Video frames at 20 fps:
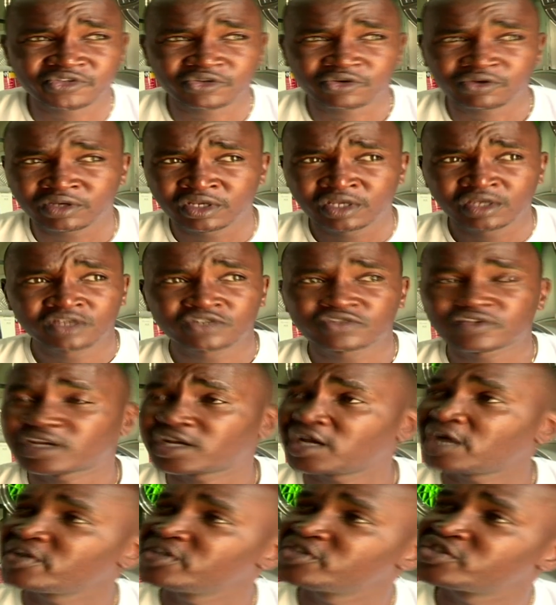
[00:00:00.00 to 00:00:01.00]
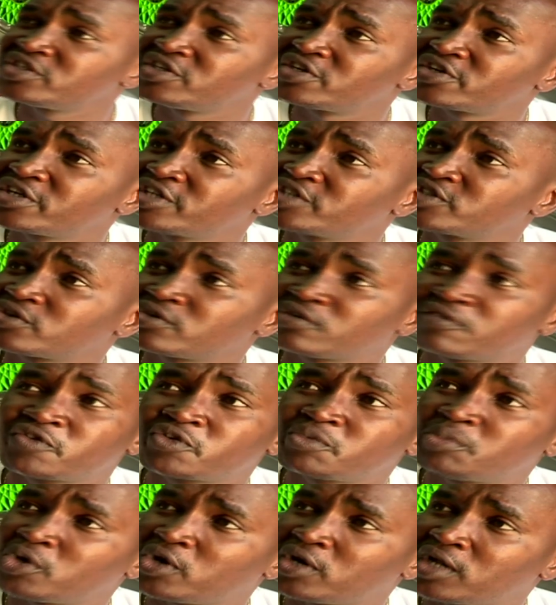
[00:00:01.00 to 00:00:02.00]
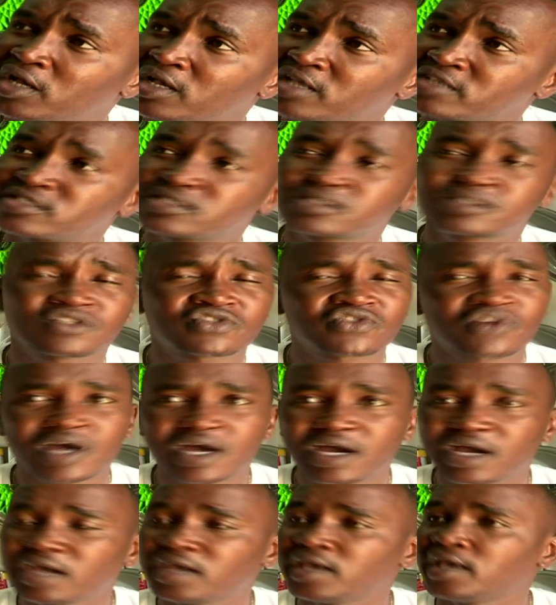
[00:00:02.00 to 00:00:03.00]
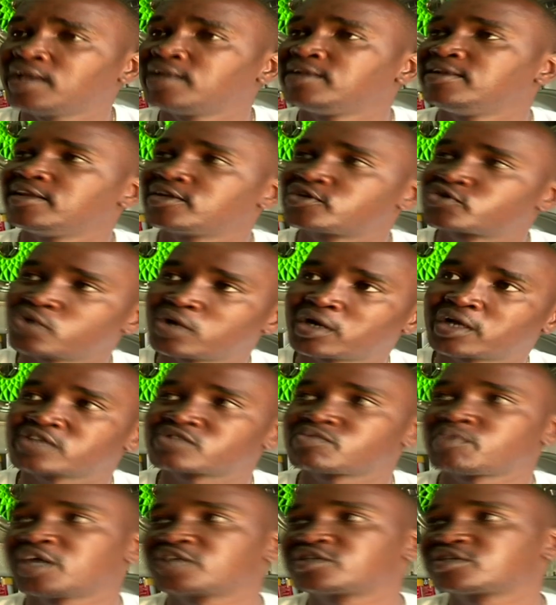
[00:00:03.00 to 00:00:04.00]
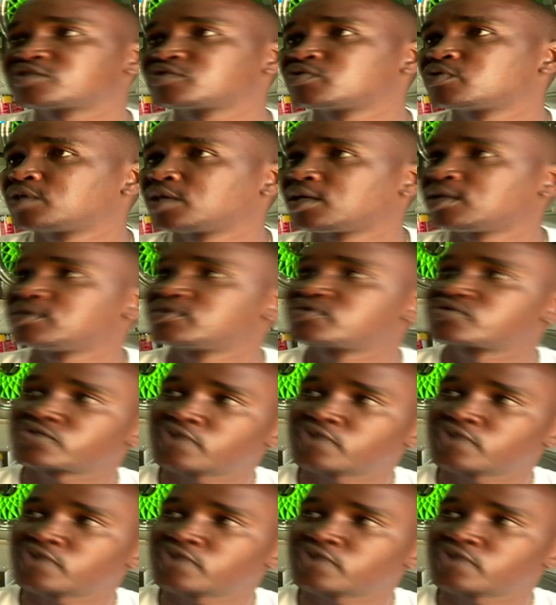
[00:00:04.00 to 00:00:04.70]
So to the current generation of footballers, try and network as much as you can.